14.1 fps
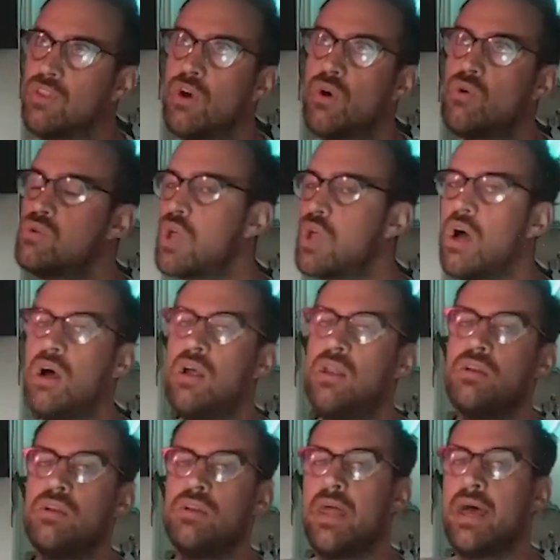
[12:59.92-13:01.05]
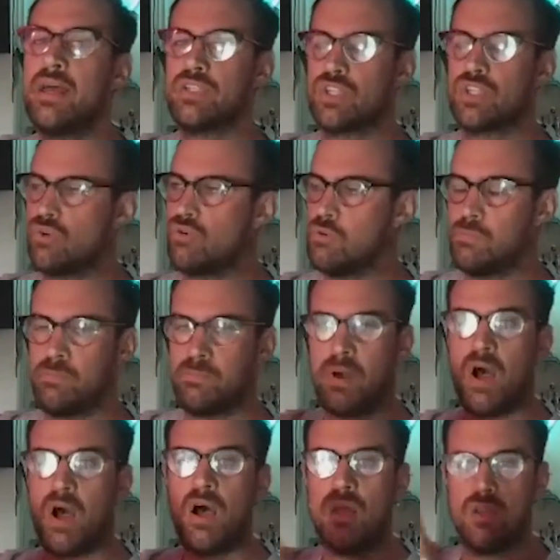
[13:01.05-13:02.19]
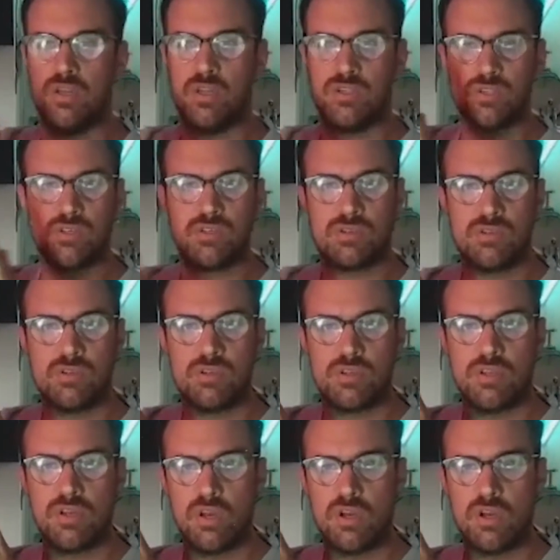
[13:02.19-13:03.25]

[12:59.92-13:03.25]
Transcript: those aren't natural partners, you